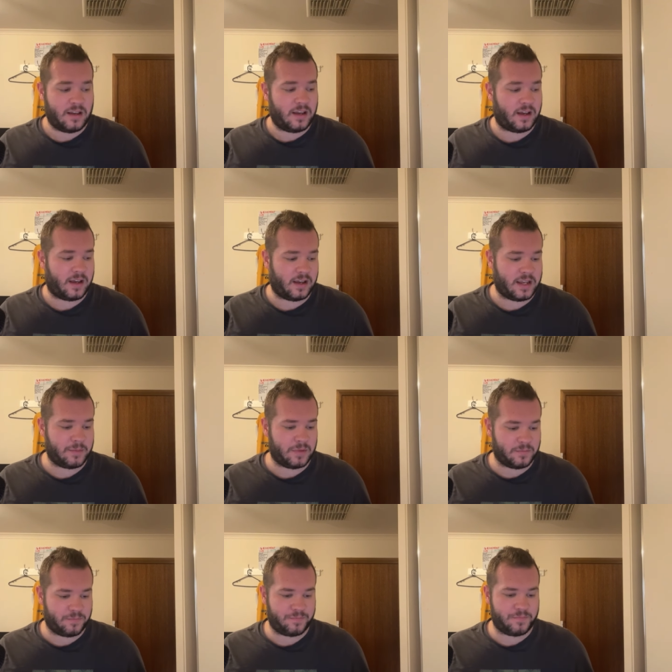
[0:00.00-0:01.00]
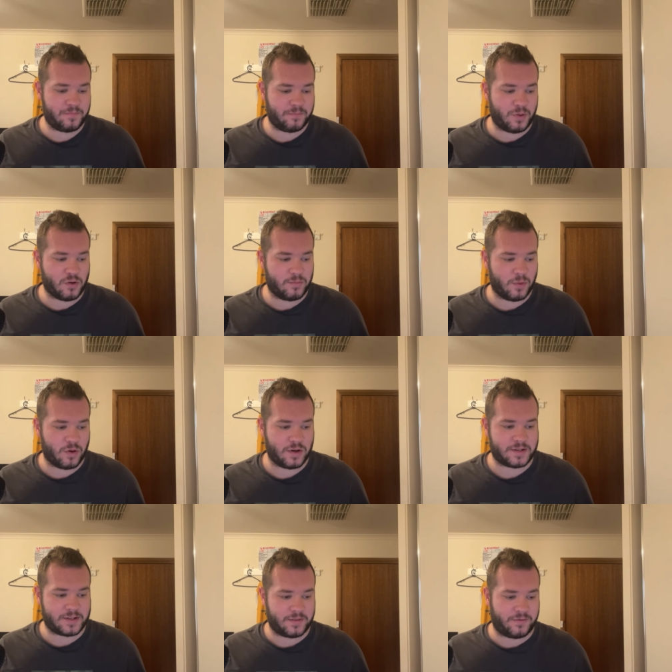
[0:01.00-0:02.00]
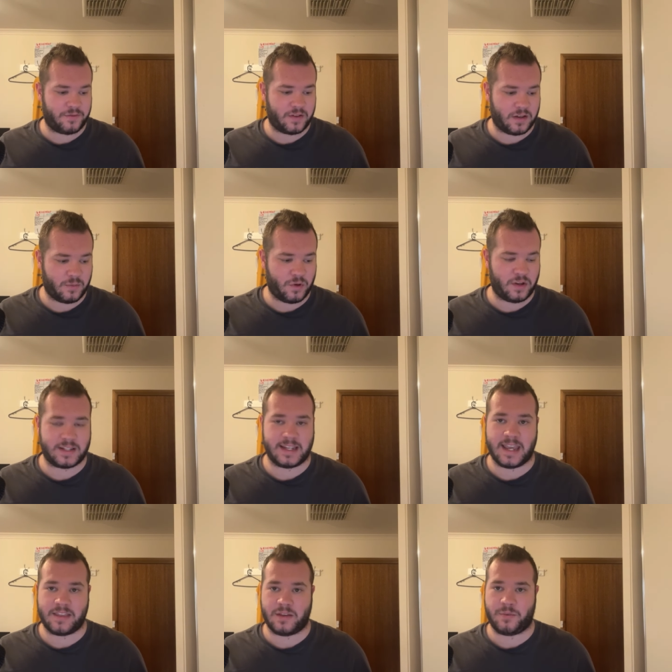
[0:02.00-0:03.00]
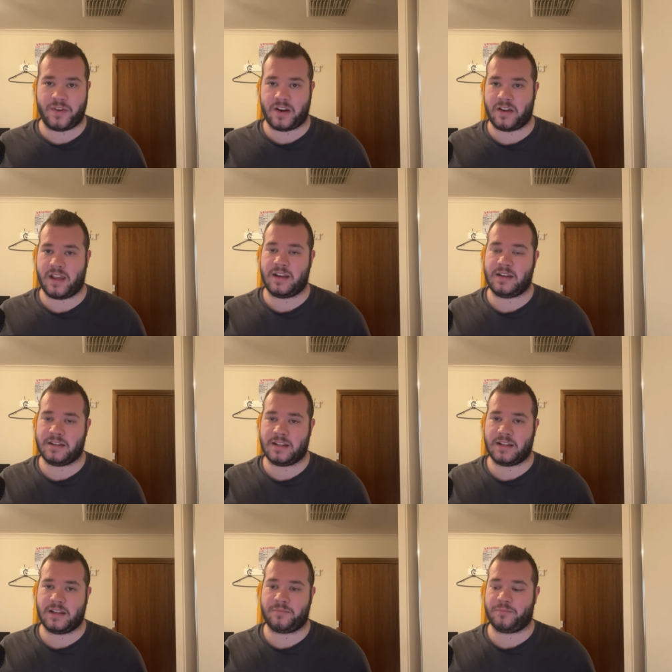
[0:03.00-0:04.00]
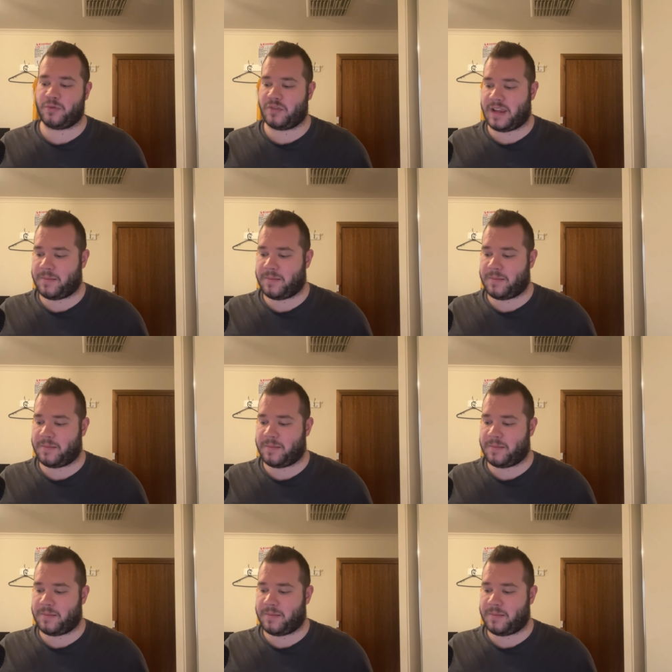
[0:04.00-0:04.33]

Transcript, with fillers: Him and Paul Morris have worked together and brought him